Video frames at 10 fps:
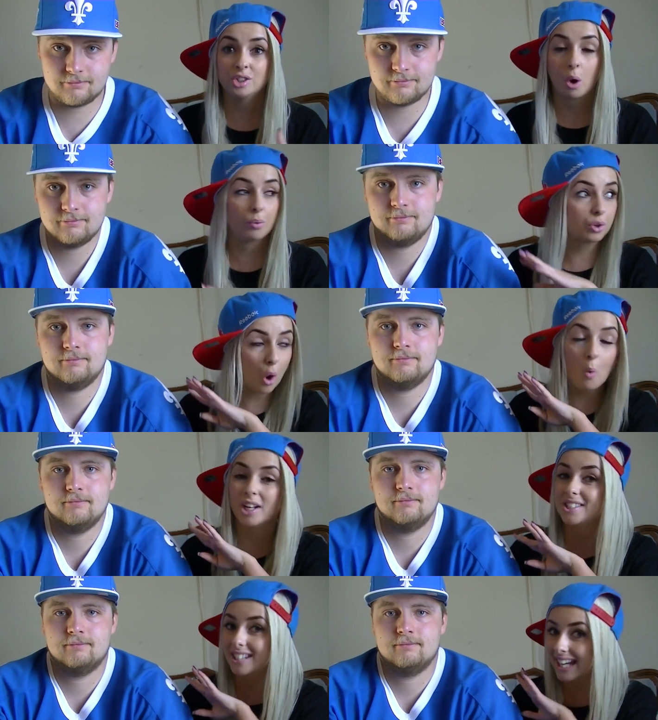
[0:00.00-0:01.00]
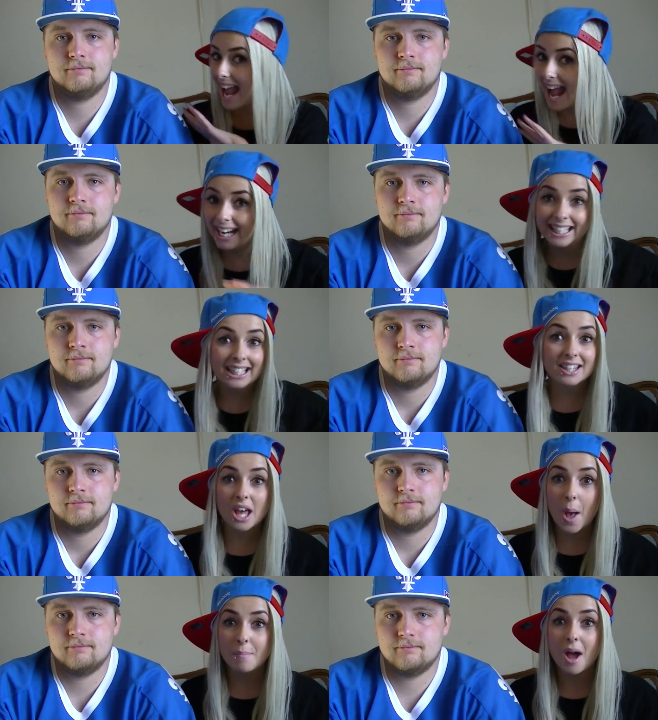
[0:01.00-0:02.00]
Speaker 1: don't know what's in any of
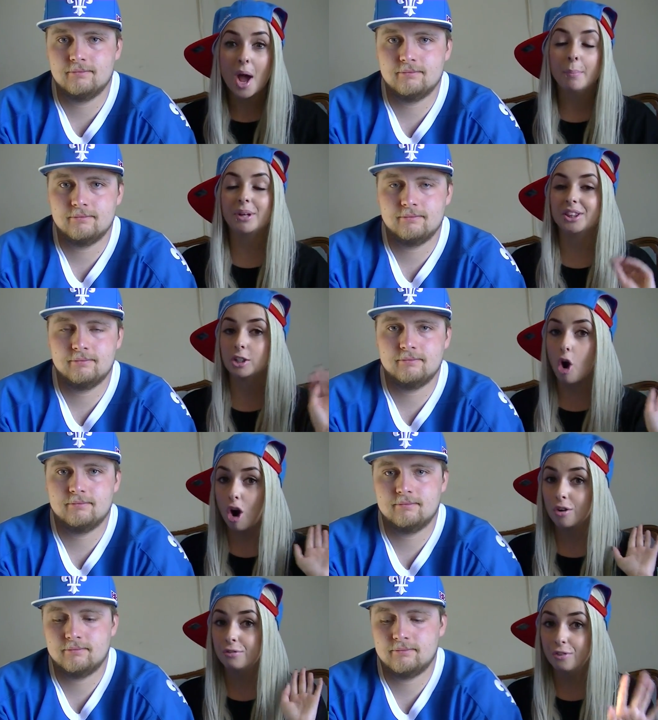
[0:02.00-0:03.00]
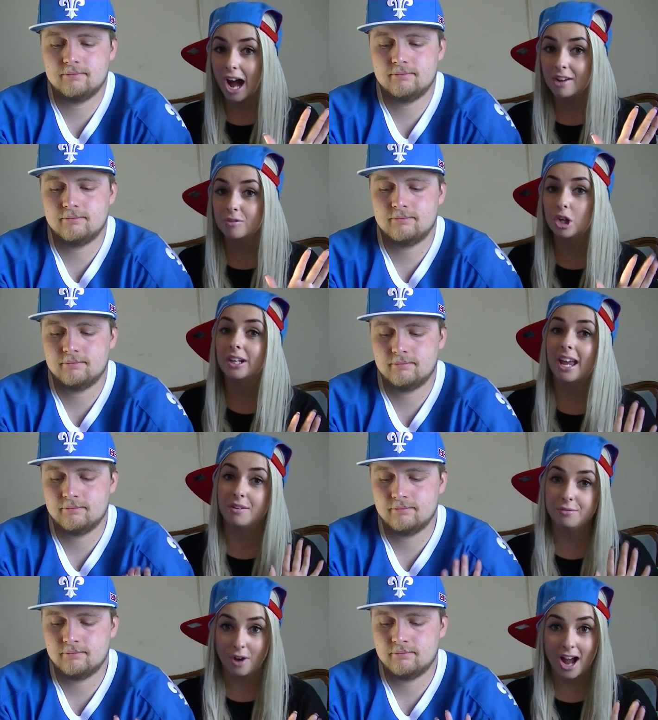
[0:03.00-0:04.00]
them, but there are five good
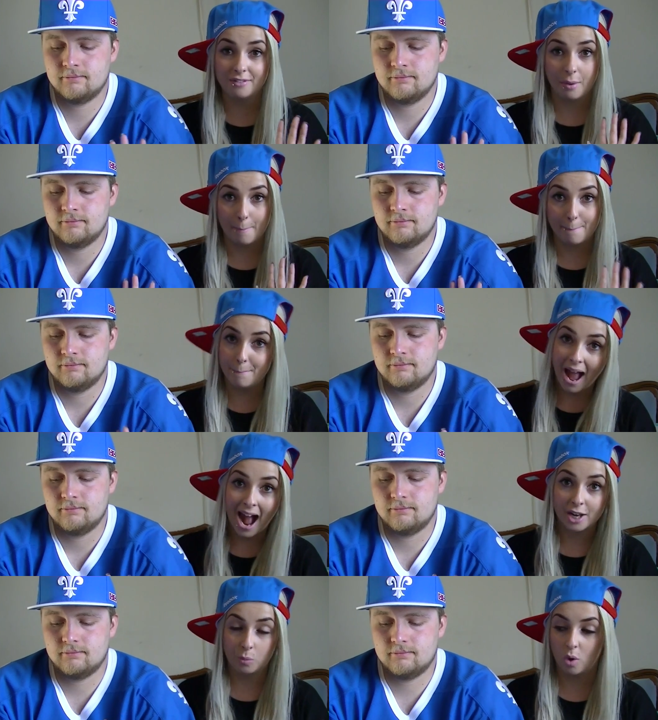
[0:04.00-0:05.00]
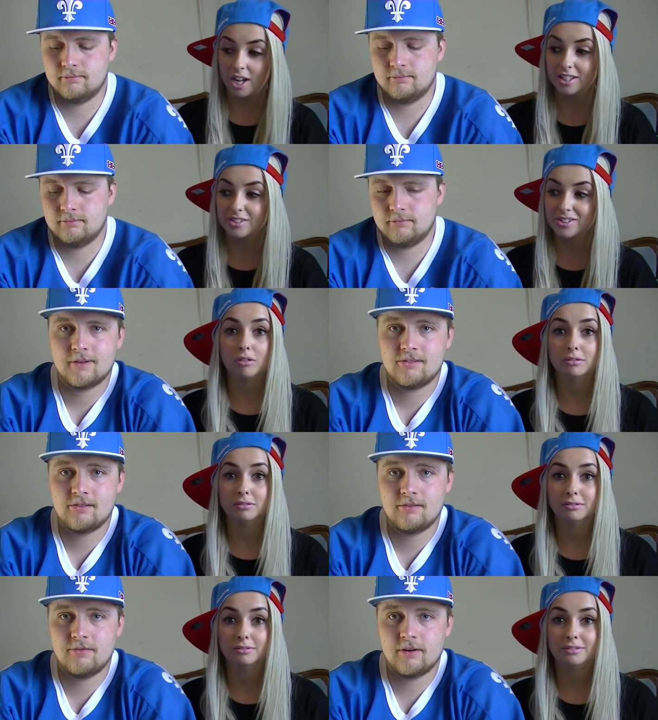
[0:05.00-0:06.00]
and five bad ones.
Speaker 2: This
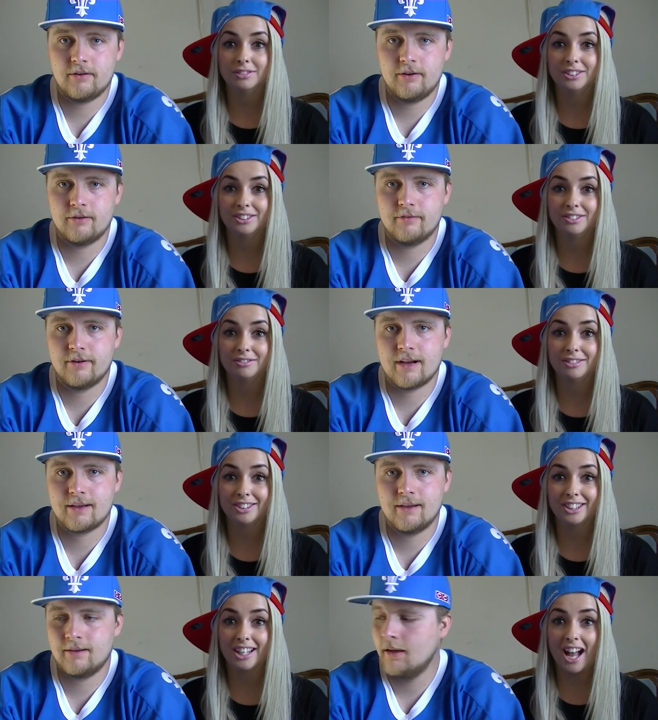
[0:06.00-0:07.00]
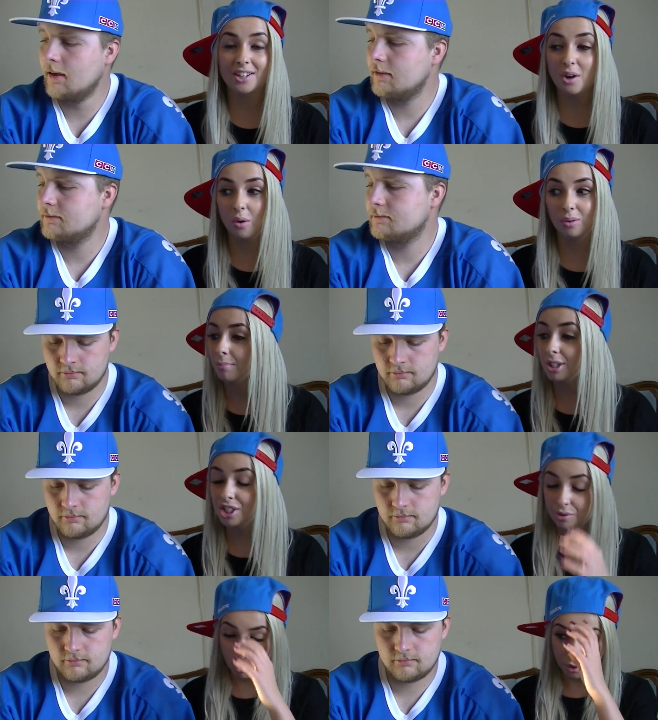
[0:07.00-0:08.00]
is very nerve wracking. Yeah,
Speaker 1: I know. But
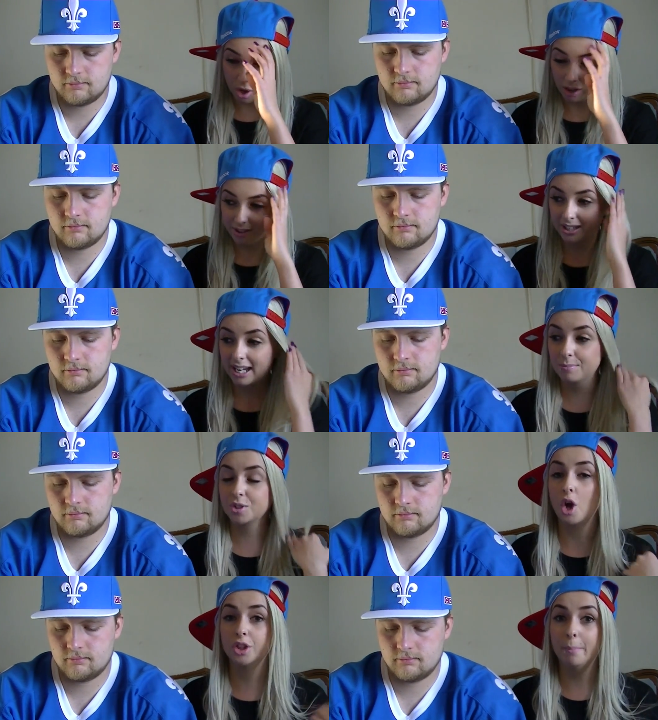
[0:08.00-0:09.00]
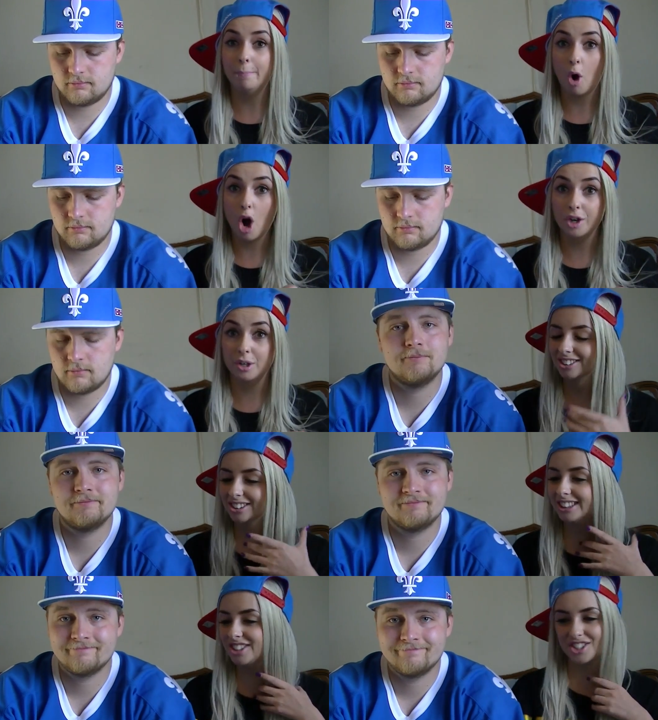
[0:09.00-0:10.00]
she wrote all of the names on the bottom. So
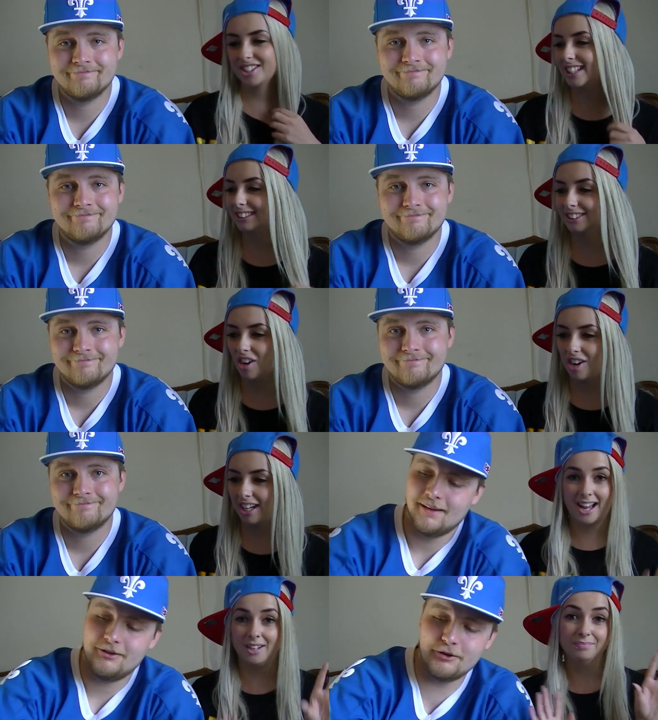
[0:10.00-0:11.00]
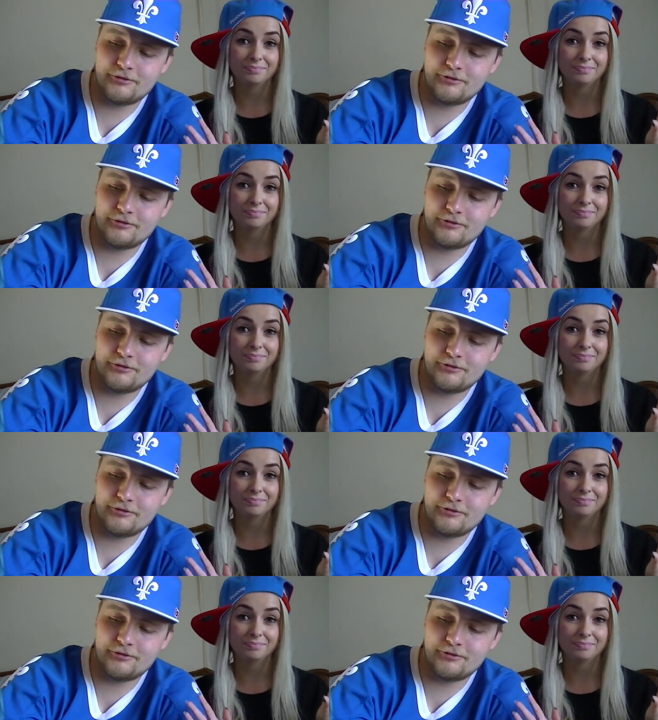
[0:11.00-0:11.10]
let's just get started. You